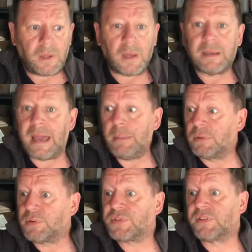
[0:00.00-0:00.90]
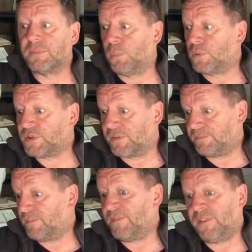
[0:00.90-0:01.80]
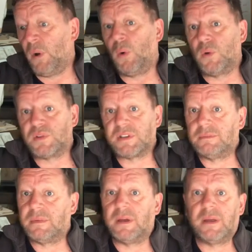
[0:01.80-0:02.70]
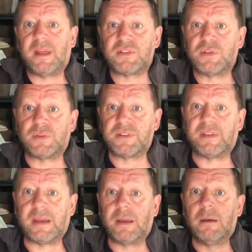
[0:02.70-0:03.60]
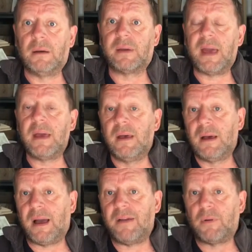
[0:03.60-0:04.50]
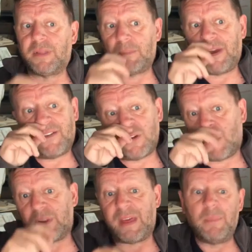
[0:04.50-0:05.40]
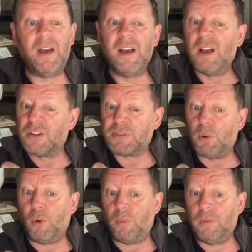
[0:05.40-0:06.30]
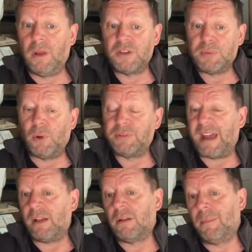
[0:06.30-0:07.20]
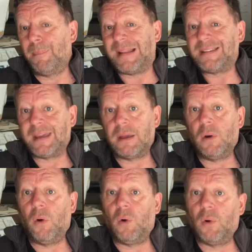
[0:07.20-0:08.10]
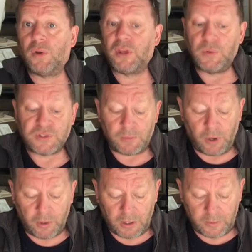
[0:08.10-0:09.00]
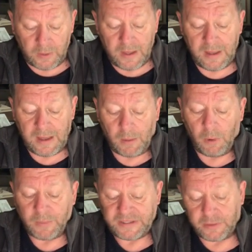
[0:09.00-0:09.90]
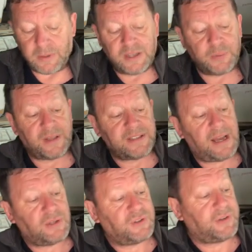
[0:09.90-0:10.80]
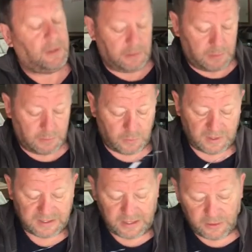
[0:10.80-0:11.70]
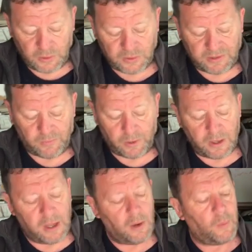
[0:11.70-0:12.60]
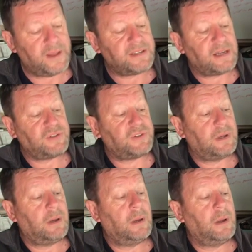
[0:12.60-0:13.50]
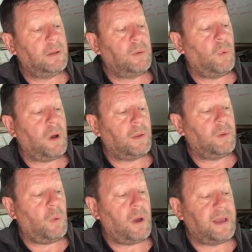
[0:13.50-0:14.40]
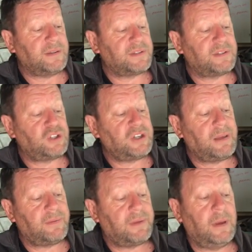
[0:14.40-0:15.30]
cables to floors and that sort of thing. Okay, I have one of them. If you haven't got one of them, small nail, bend it, or use some hot glue. And what we do is we attach. Let's get it cut up one. We attach the wires, the sheath,